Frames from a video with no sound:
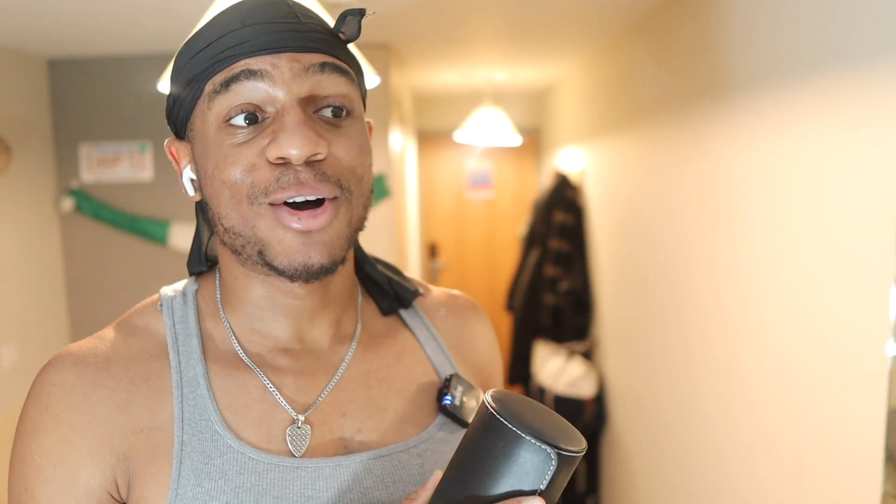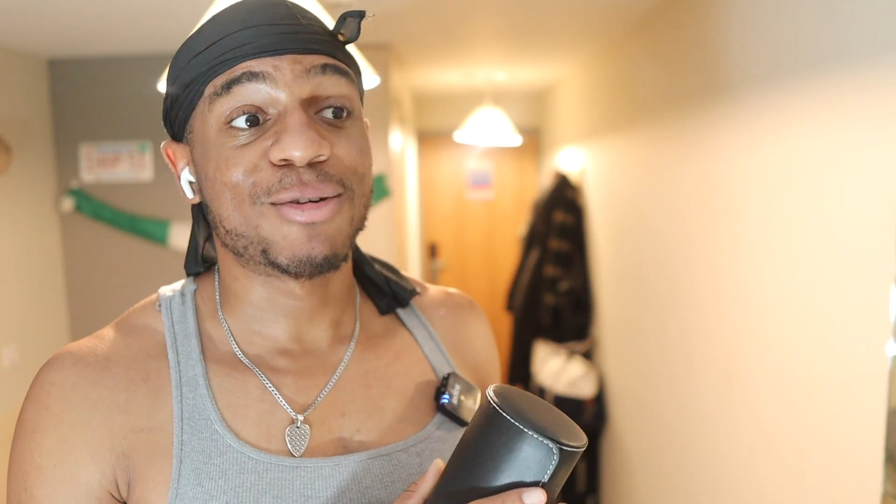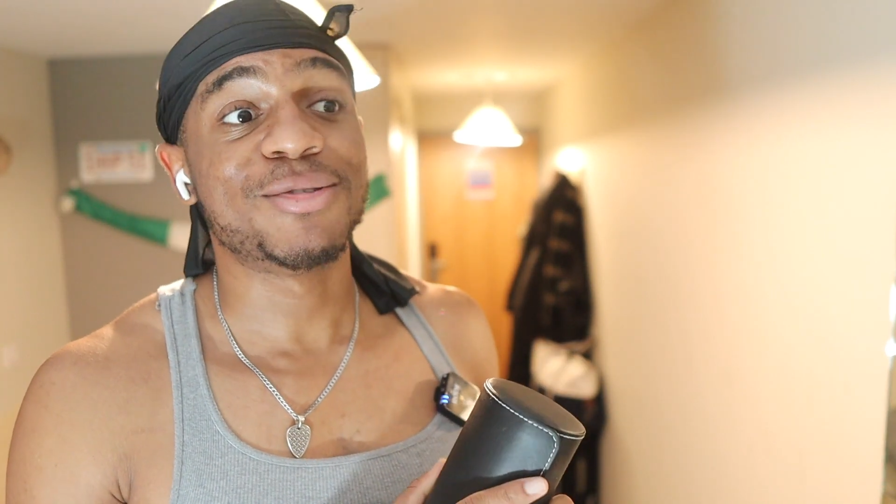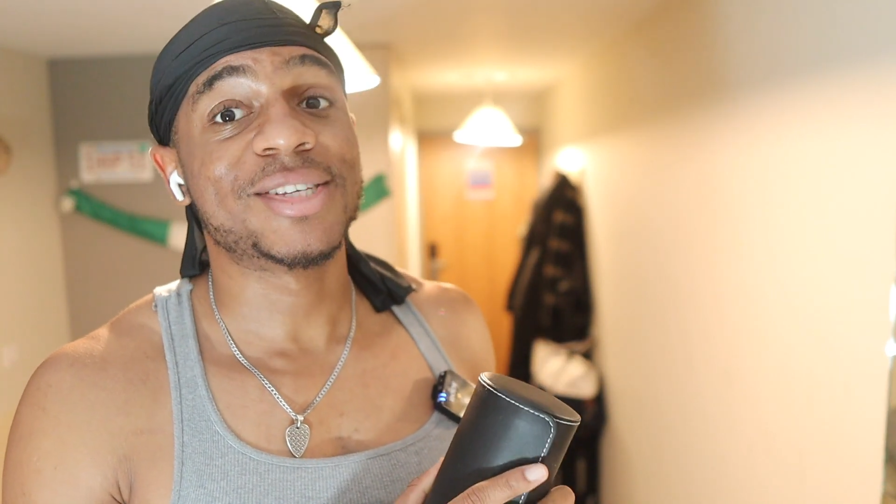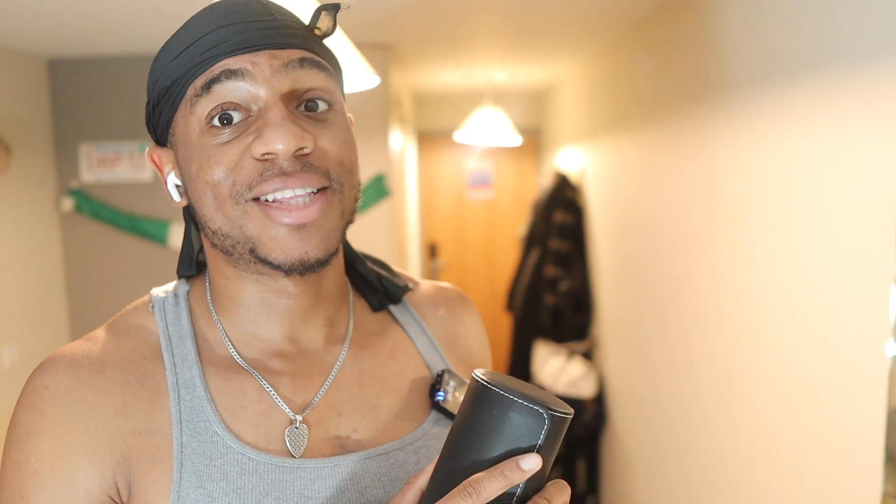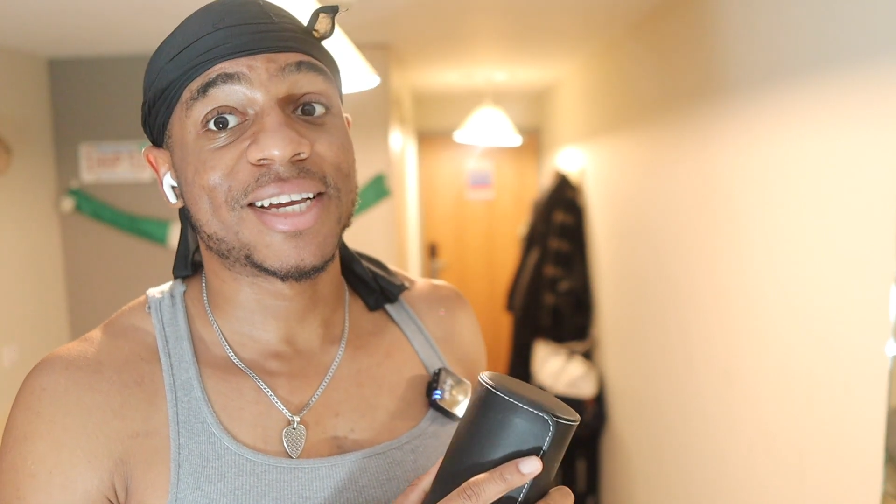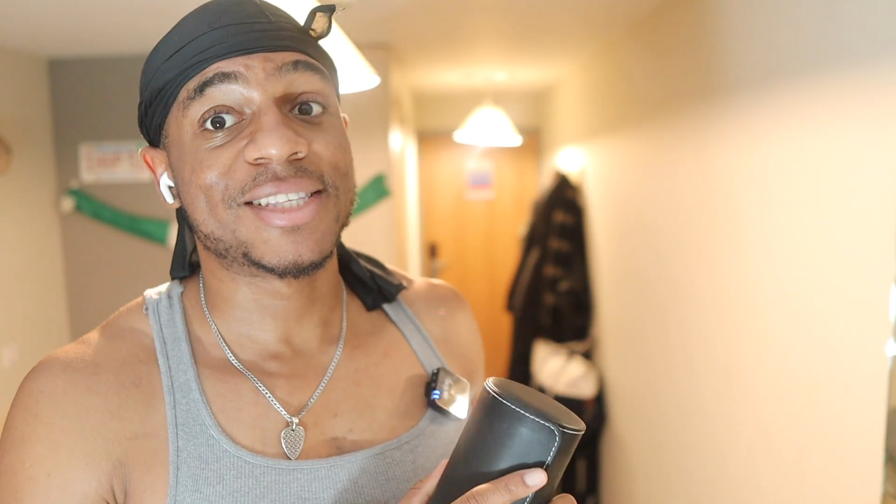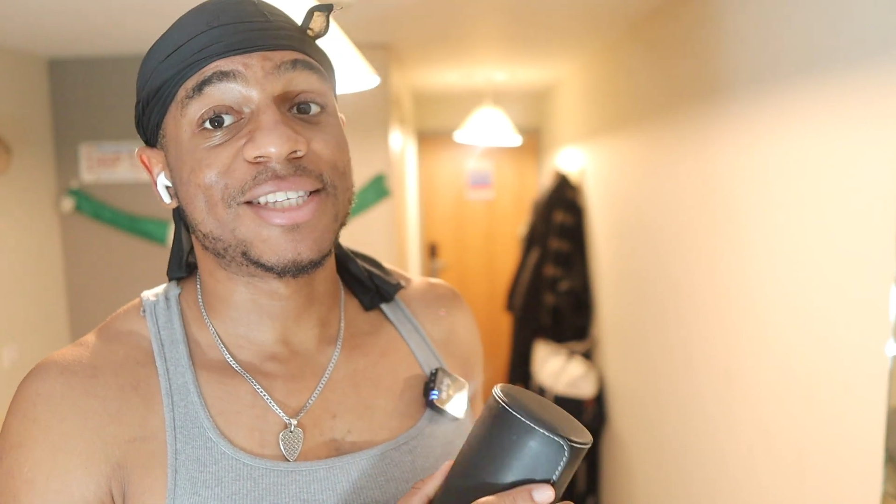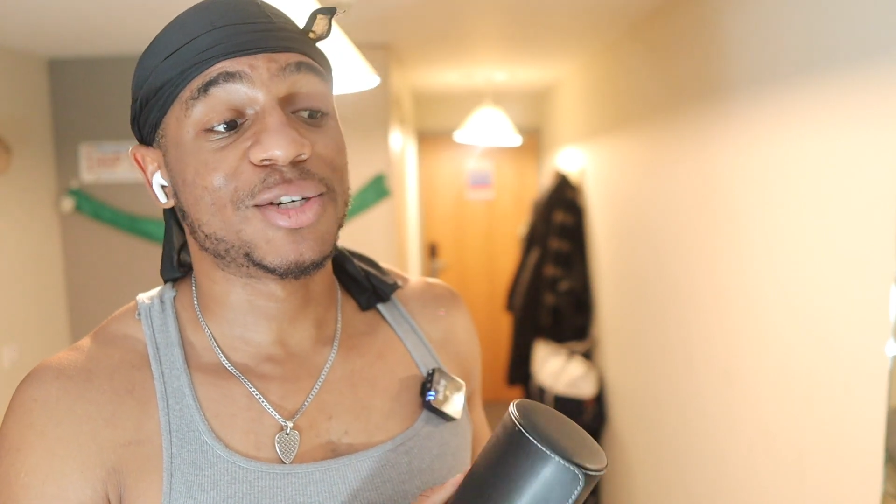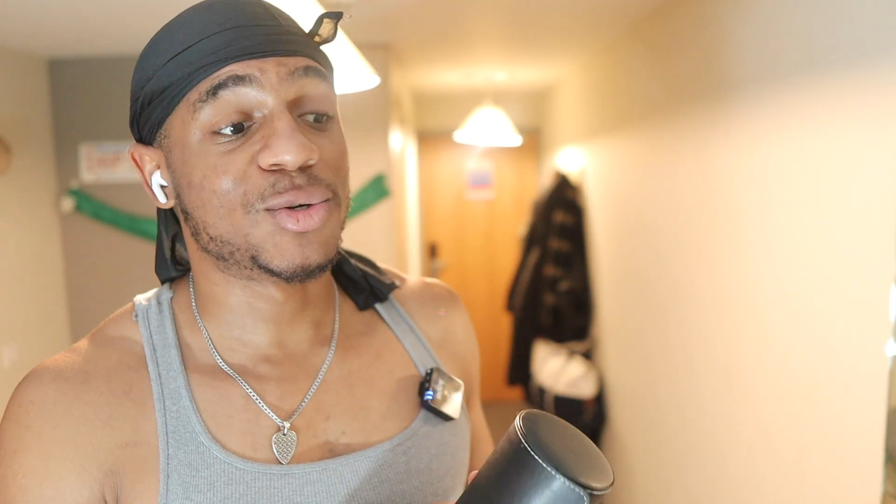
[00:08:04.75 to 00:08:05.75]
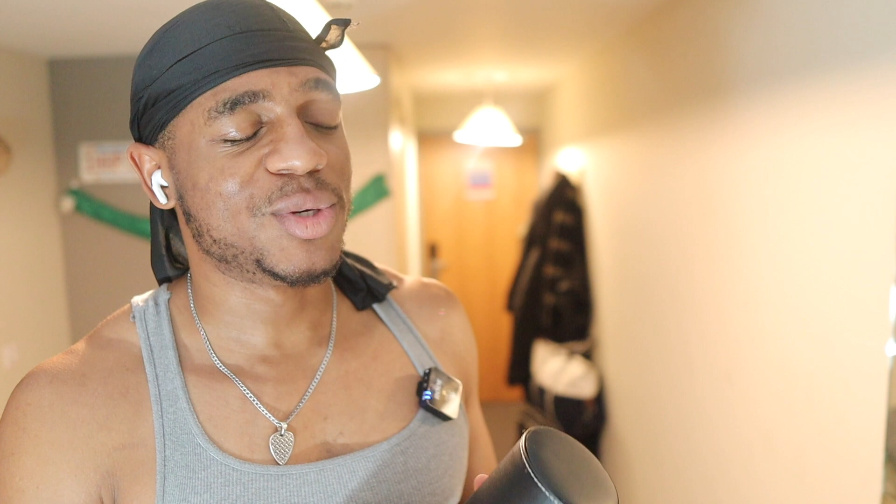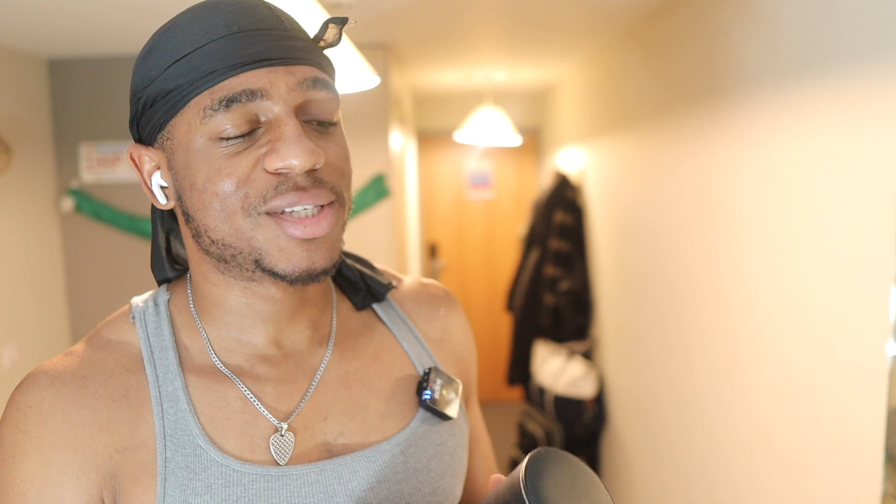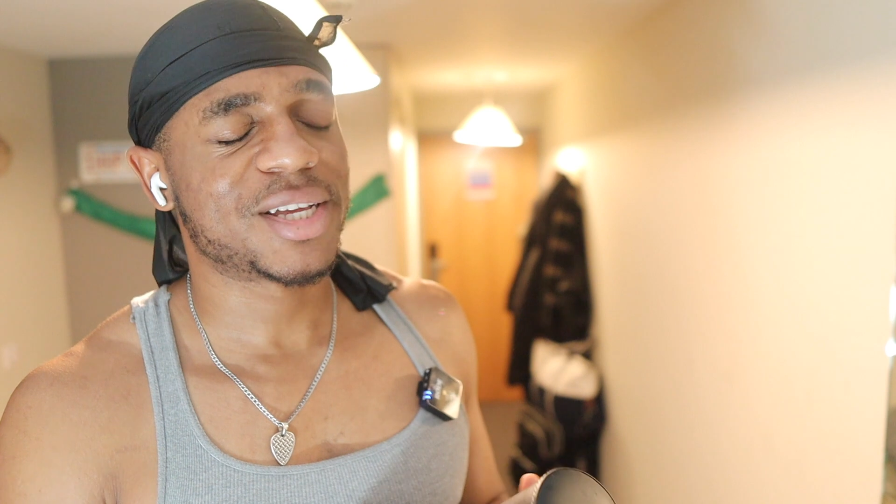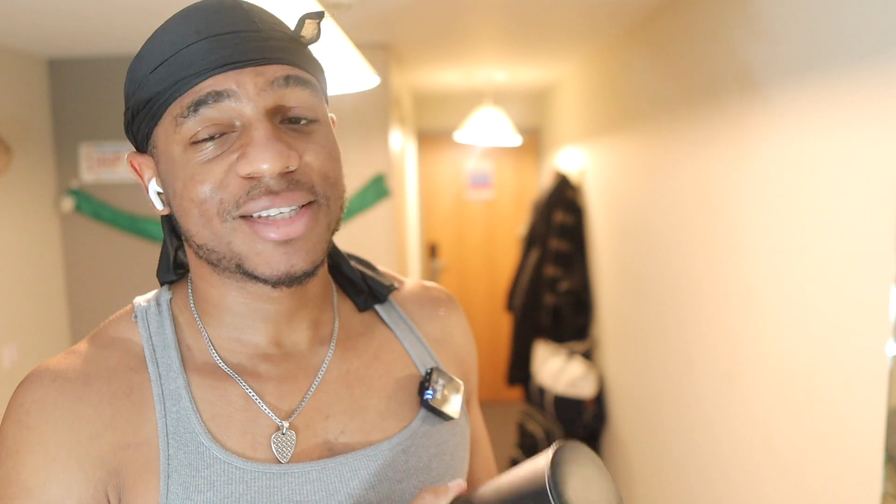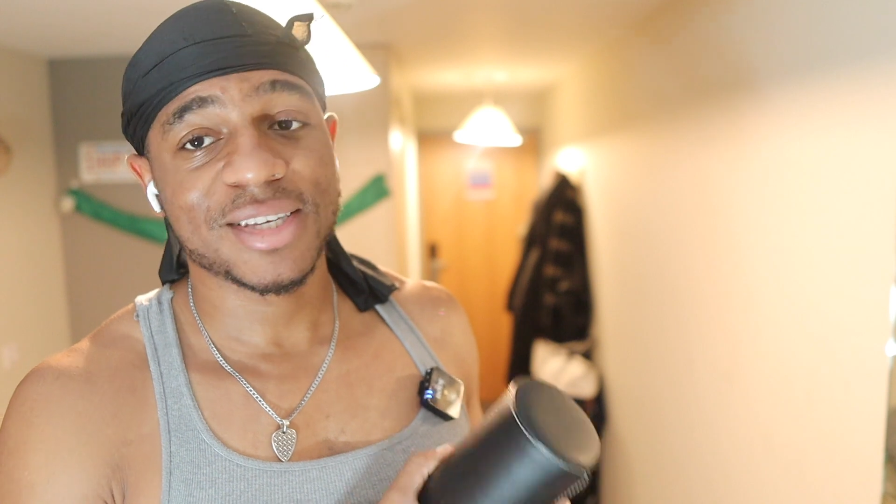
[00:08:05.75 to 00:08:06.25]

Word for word: Obviously, like till we start